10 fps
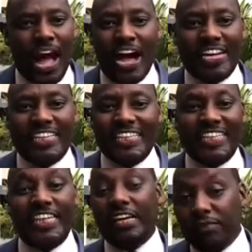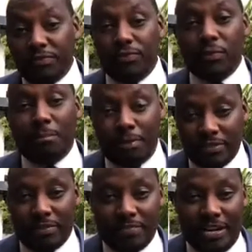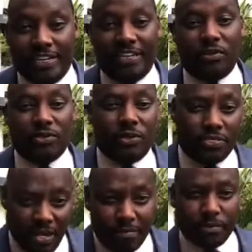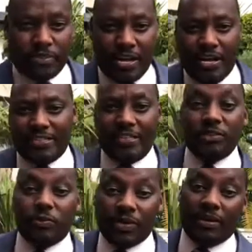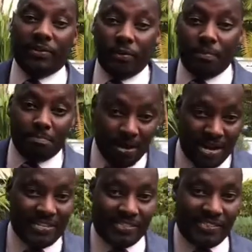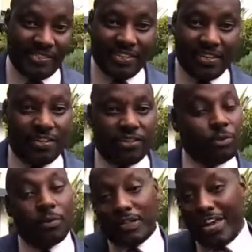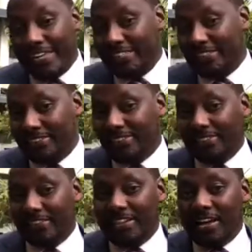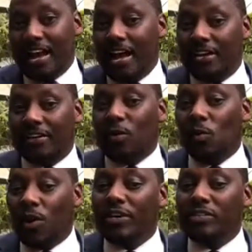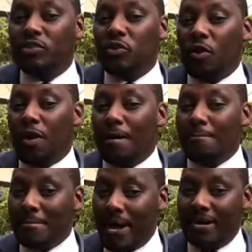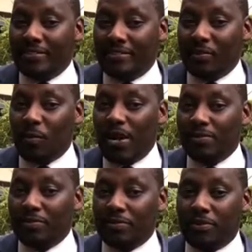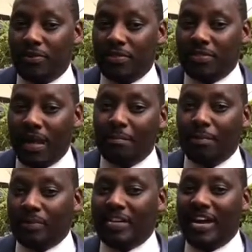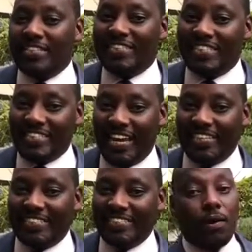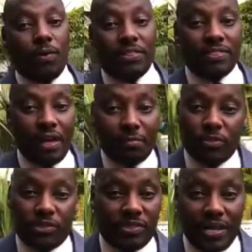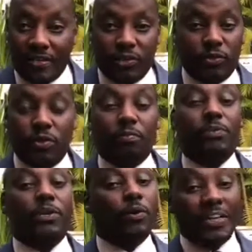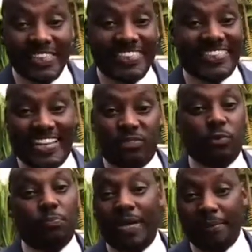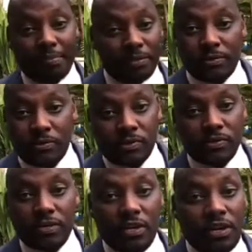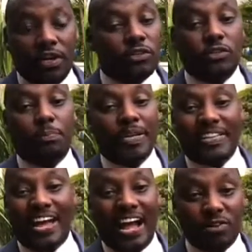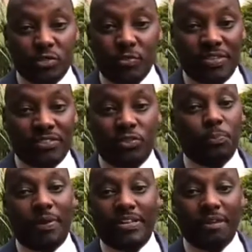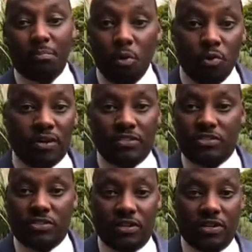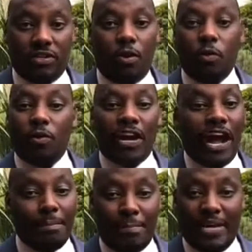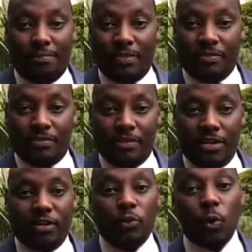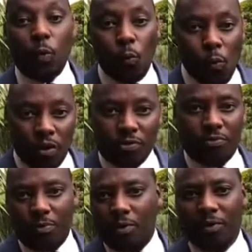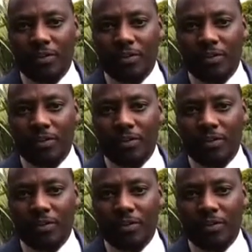And if your bottom line, your thermostat is to get your must, you will get it. And what is your must? Where is your thermostat set? Our thermostat should not be only set to pay bills, to pay the house rent, to pay the mortgage or car payments. You are worth more.